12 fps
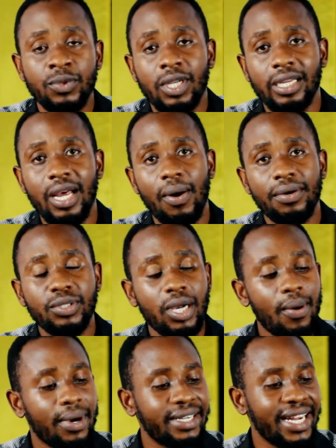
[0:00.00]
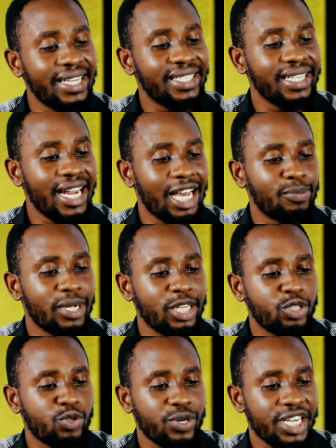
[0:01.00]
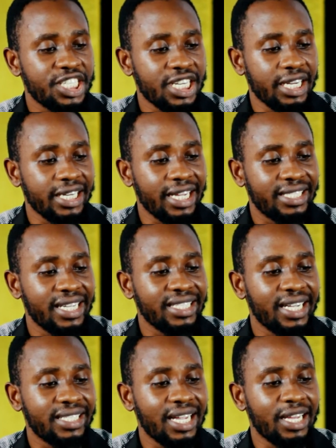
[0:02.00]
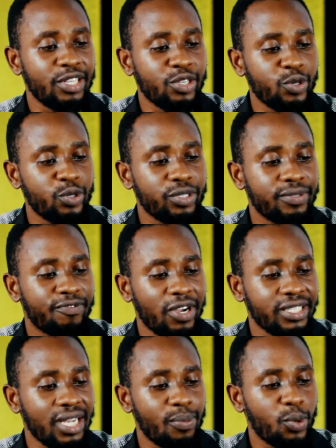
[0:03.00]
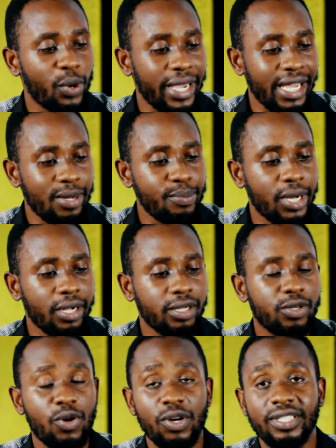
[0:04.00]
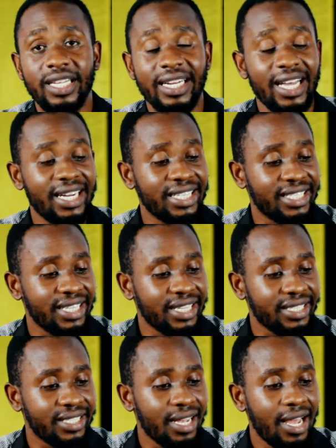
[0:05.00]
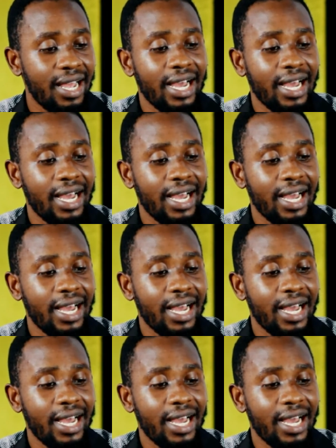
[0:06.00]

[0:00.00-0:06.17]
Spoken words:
Now we talk about nursing administration, the things that are used, for example, email, cost analysis,